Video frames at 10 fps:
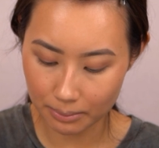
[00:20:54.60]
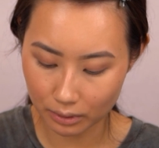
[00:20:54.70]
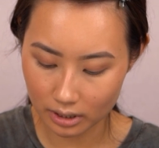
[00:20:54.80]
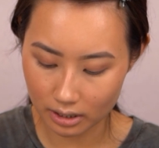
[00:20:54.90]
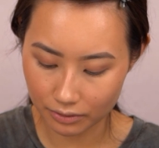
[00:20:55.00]

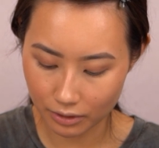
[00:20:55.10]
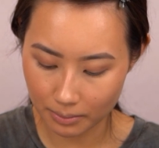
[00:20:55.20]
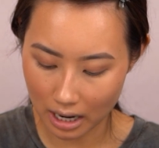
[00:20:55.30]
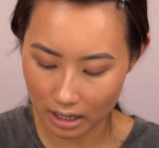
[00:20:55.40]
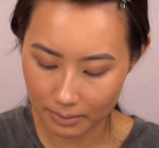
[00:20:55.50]
bronzer from
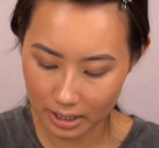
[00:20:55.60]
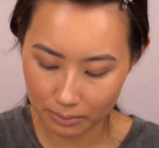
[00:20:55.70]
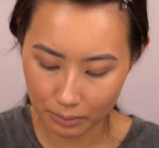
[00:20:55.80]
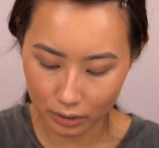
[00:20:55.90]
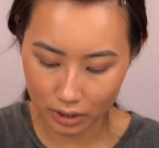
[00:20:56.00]

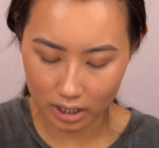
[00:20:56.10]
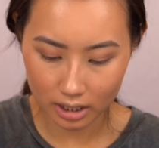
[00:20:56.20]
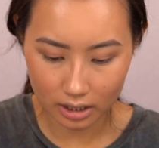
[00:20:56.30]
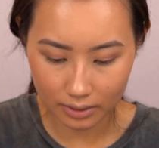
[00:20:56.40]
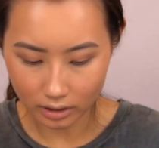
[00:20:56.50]
RMS
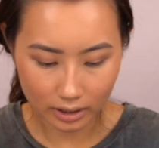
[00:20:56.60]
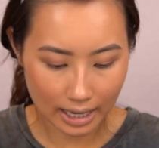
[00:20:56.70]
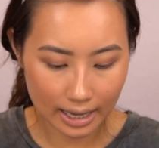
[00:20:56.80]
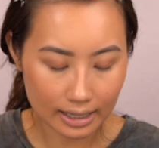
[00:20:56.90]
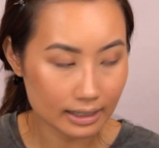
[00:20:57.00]
Beauty on the
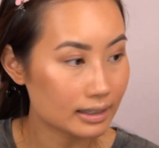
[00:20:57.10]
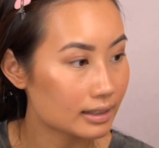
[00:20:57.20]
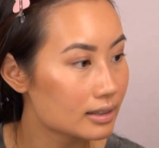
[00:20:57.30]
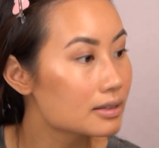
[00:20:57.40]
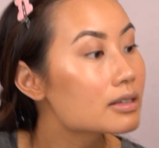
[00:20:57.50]

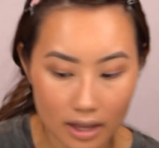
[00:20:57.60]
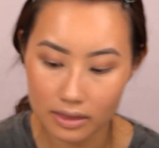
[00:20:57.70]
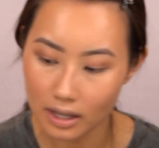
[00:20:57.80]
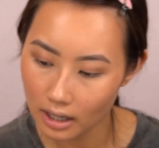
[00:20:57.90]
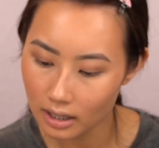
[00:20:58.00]
eyelids.
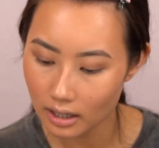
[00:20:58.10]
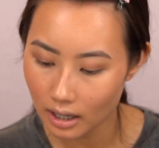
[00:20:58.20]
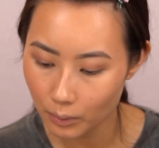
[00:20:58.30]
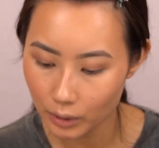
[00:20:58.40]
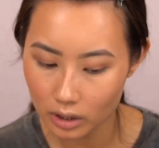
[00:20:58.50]
And then
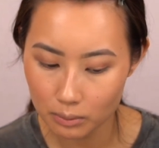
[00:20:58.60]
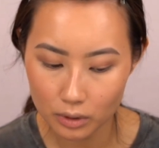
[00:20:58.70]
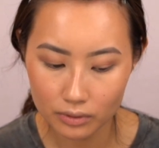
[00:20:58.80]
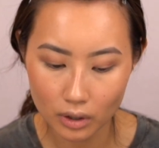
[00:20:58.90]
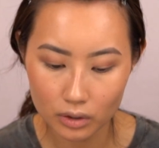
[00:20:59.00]
now we're going to
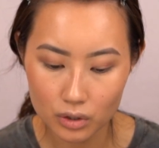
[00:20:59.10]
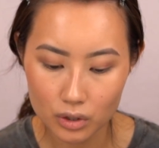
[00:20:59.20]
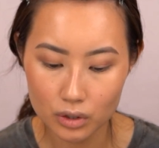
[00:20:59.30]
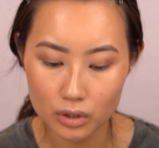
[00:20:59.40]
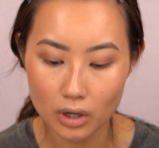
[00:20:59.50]
move on
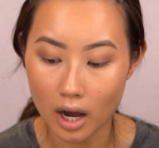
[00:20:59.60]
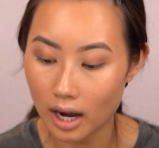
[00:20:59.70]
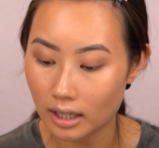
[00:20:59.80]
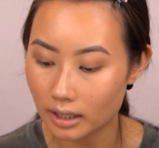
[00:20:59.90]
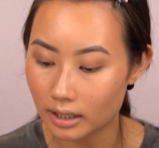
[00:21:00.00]
to
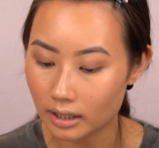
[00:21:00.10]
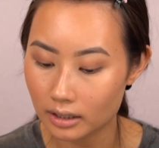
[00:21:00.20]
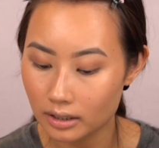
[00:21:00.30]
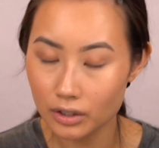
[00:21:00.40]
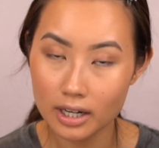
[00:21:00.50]
eyeliner.
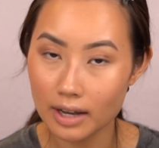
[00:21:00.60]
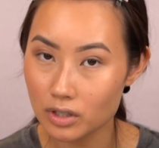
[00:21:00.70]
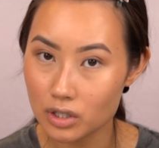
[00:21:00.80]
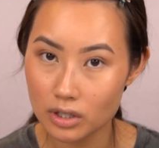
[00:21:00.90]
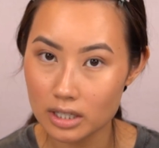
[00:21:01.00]
You don't have
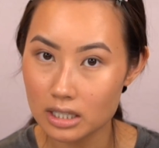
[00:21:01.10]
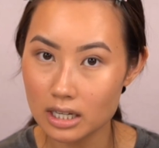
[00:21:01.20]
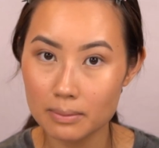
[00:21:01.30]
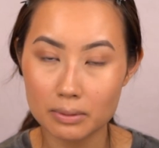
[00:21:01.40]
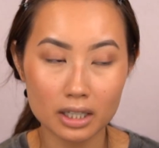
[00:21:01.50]
to do this
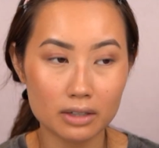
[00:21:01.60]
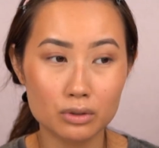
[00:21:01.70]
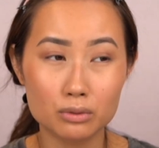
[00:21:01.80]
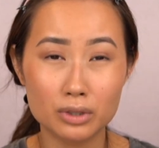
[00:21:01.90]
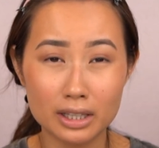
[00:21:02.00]
step. Like if
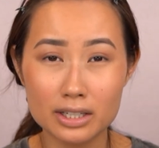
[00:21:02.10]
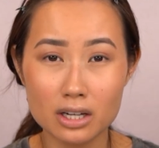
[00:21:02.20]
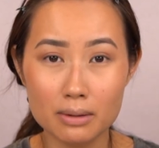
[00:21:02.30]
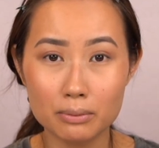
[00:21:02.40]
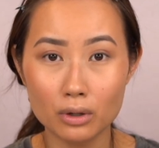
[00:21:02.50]
you're really
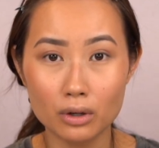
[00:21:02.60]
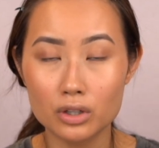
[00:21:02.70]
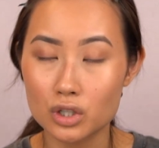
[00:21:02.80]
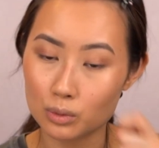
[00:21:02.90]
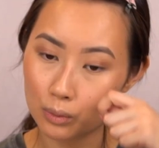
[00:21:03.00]
time poor,
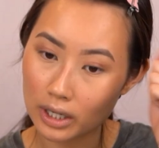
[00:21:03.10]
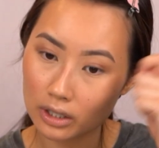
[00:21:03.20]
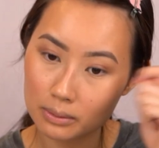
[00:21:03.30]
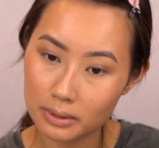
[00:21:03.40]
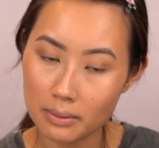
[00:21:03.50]
just whack
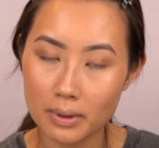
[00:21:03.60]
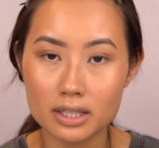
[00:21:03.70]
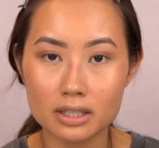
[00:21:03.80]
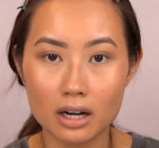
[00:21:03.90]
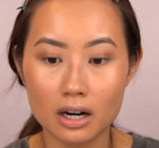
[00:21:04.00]
on a bit of
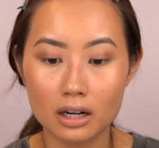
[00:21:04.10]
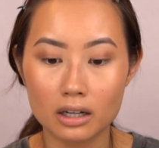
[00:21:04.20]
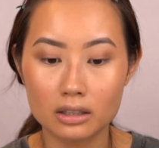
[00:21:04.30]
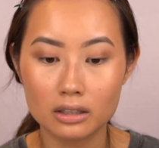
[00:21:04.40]
mascara,